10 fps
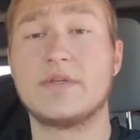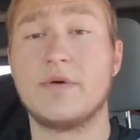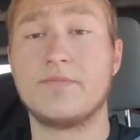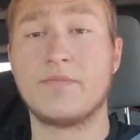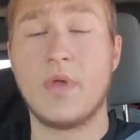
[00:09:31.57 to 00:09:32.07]

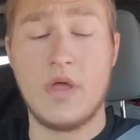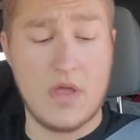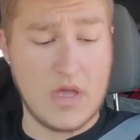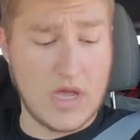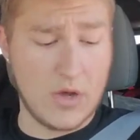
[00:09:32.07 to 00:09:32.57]
So,
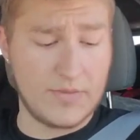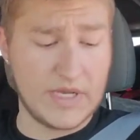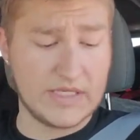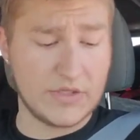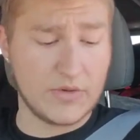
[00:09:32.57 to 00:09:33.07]
I hope you
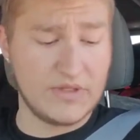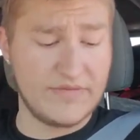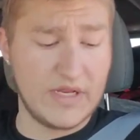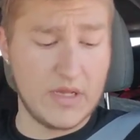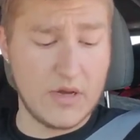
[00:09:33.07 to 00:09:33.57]
guys enjoyed the
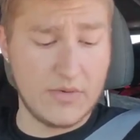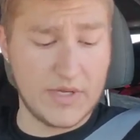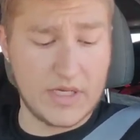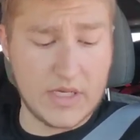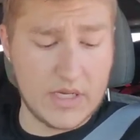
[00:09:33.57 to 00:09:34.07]
video,
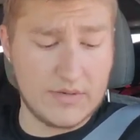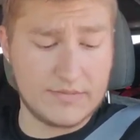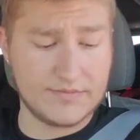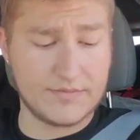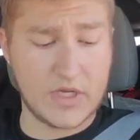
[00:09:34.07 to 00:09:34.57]
and uh,
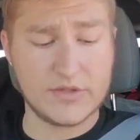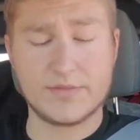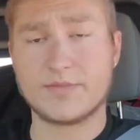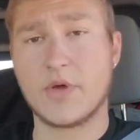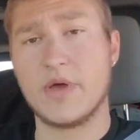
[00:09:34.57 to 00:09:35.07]
I'll
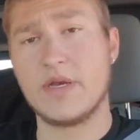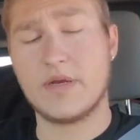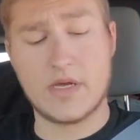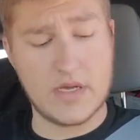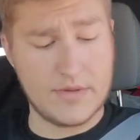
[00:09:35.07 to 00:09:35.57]
just go ahead
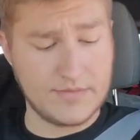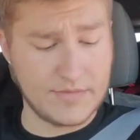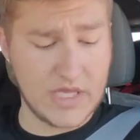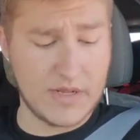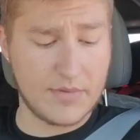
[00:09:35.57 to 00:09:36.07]
and uh,
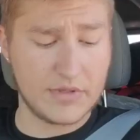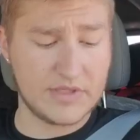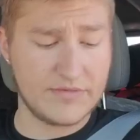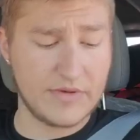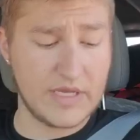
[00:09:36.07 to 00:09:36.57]
get it
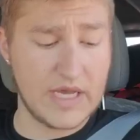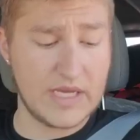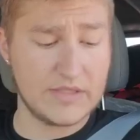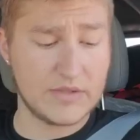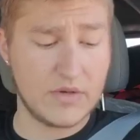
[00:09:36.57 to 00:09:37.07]
posted for you
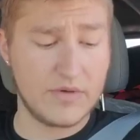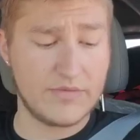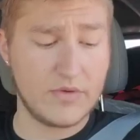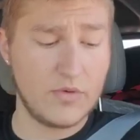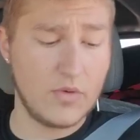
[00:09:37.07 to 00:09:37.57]
guys. So
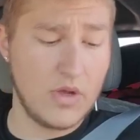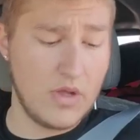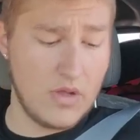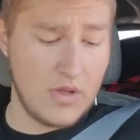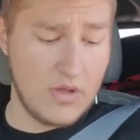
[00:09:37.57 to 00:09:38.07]
if you
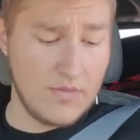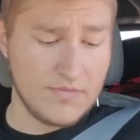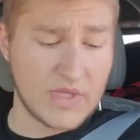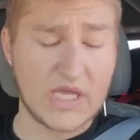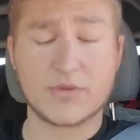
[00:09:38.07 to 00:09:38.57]

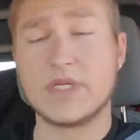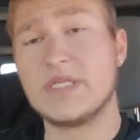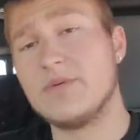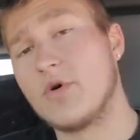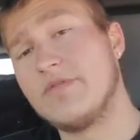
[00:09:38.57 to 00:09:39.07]
guys want to
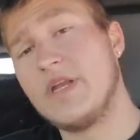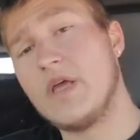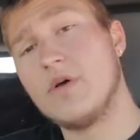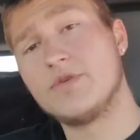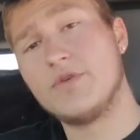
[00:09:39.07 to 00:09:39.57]
see more
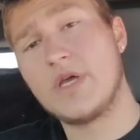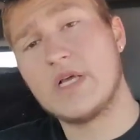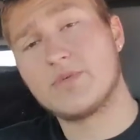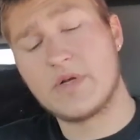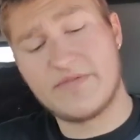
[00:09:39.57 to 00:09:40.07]
videos, or you
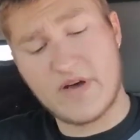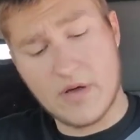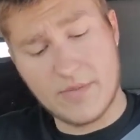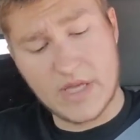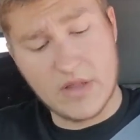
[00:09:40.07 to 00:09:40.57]
guys want to
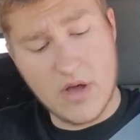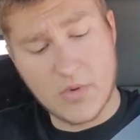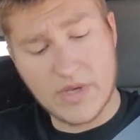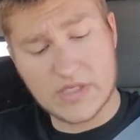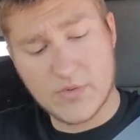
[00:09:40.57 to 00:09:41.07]
follow me
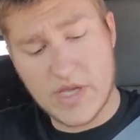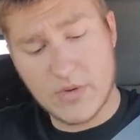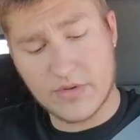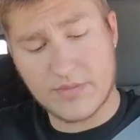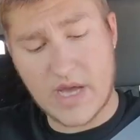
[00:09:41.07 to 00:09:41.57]
along week to
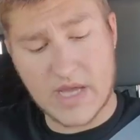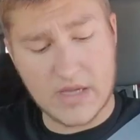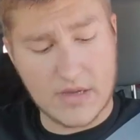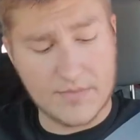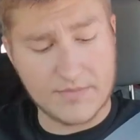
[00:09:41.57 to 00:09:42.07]
week with my
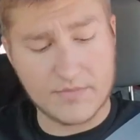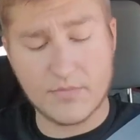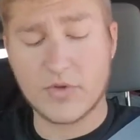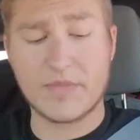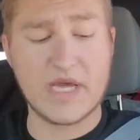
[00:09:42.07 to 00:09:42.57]
um,
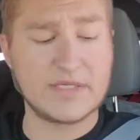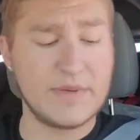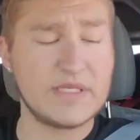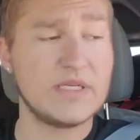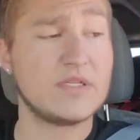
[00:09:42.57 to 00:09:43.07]
with my
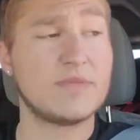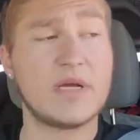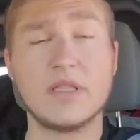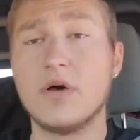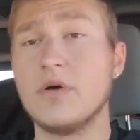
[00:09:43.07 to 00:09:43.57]
expenses or
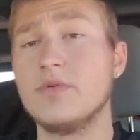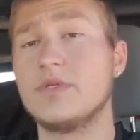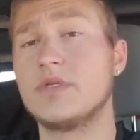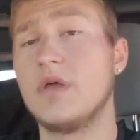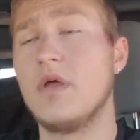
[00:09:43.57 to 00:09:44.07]
my
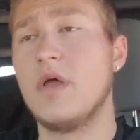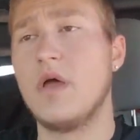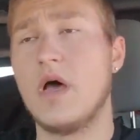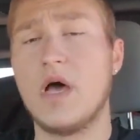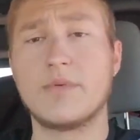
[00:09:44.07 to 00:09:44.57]
loads
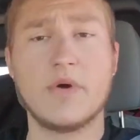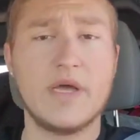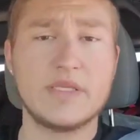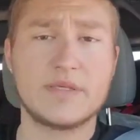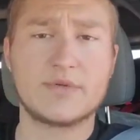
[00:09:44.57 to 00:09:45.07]
um, go
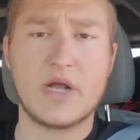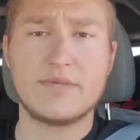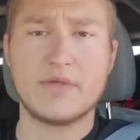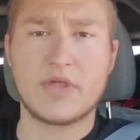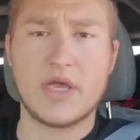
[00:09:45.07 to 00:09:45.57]
ahead and
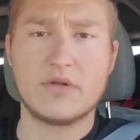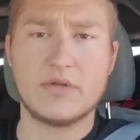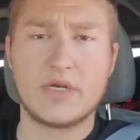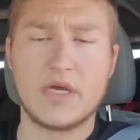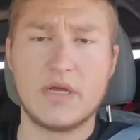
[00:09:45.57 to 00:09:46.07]
subscribe to the
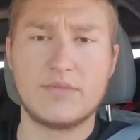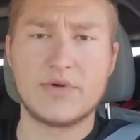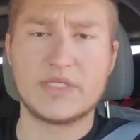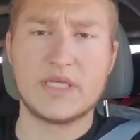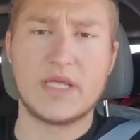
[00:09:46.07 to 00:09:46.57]
channel and uh,
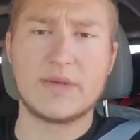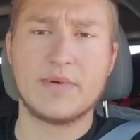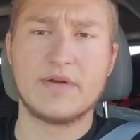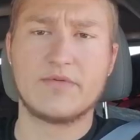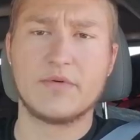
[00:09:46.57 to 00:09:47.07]
press that like
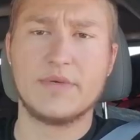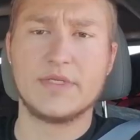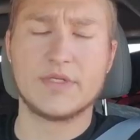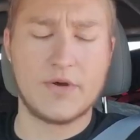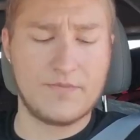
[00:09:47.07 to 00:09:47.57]
button for me.
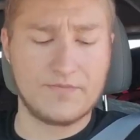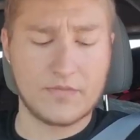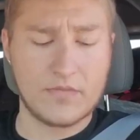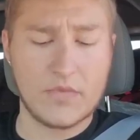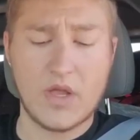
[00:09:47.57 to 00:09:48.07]
So,
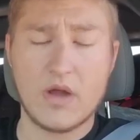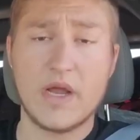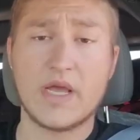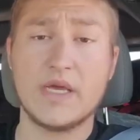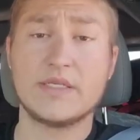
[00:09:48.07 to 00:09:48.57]
all
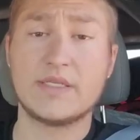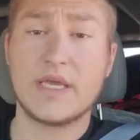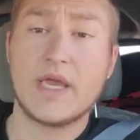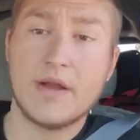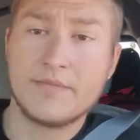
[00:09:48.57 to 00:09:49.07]
right, guys,
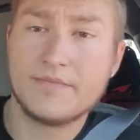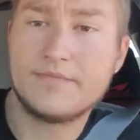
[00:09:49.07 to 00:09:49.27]
take care.